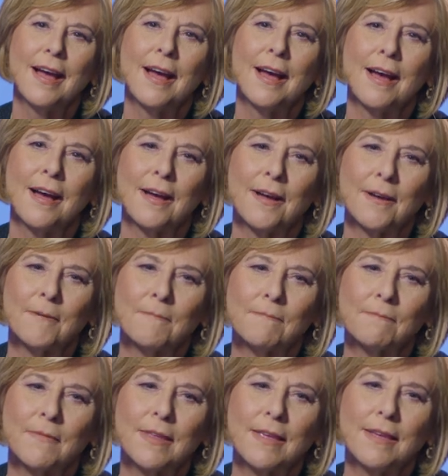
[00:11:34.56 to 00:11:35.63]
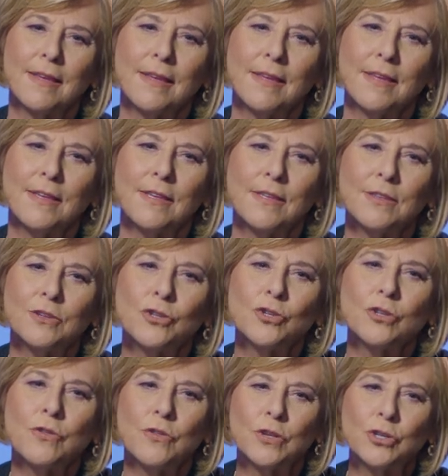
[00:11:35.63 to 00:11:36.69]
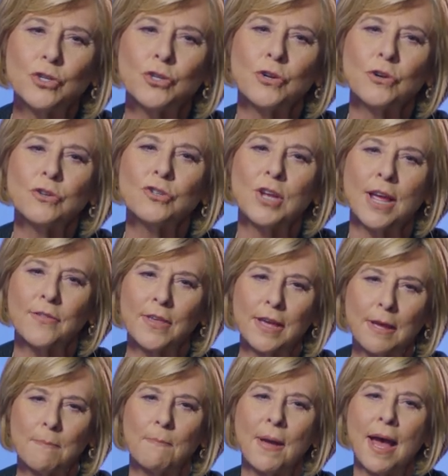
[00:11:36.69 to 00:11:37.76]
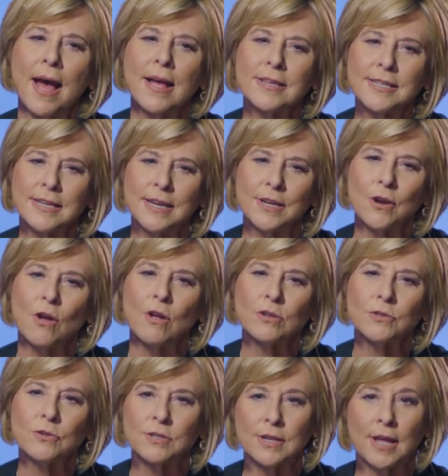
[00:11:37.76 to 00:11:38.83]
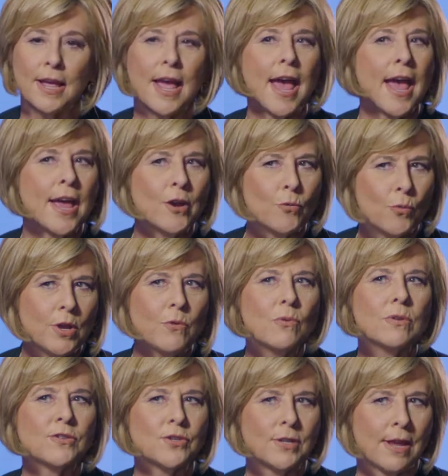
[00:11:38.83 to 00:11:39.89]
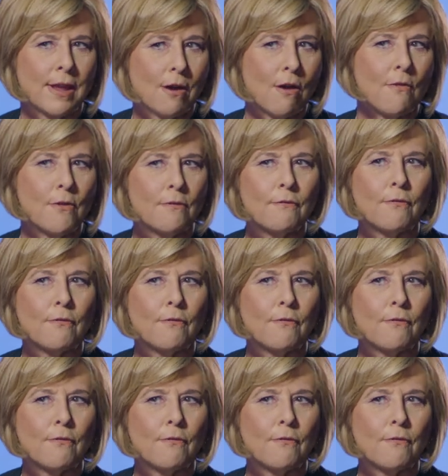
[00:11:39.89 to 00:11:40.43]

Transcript: the church had the capacity to also say, and we will stay on the